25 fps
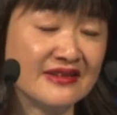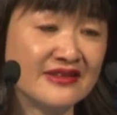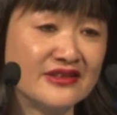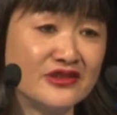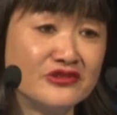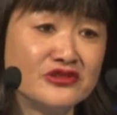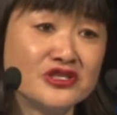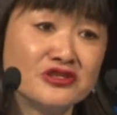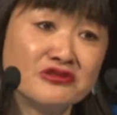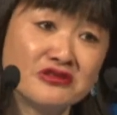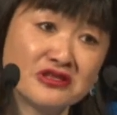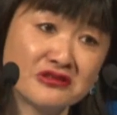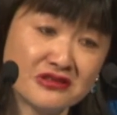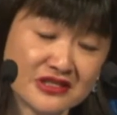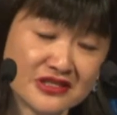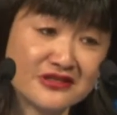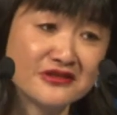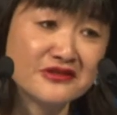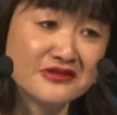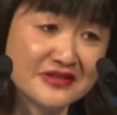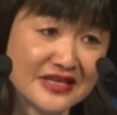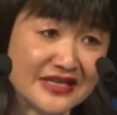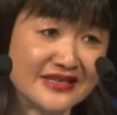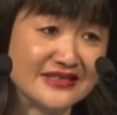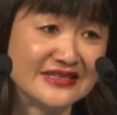You do not
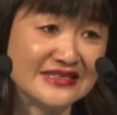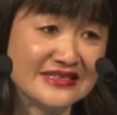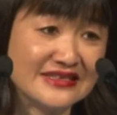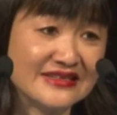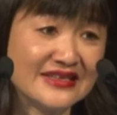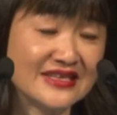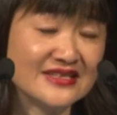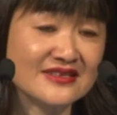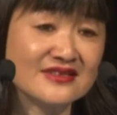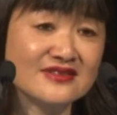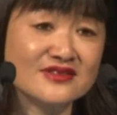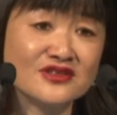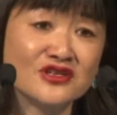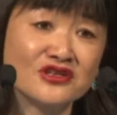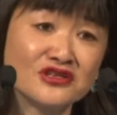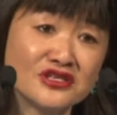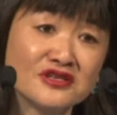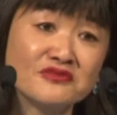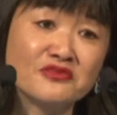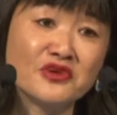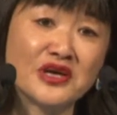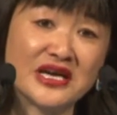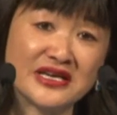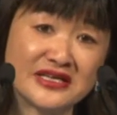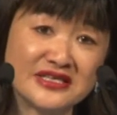do that. That is not a
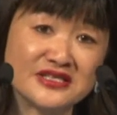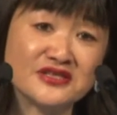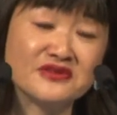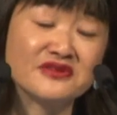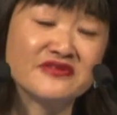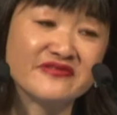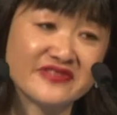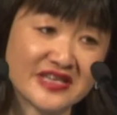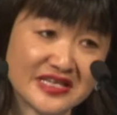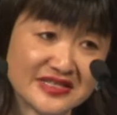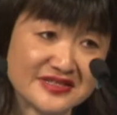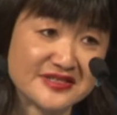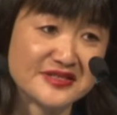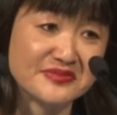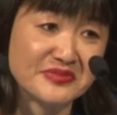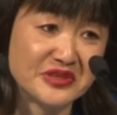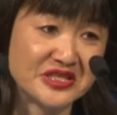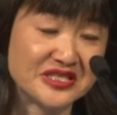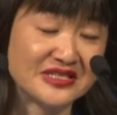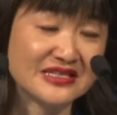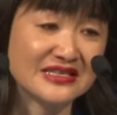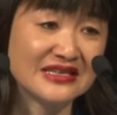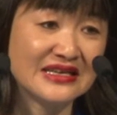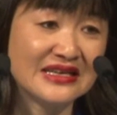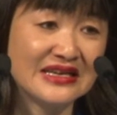way to
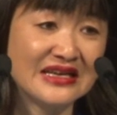advancement,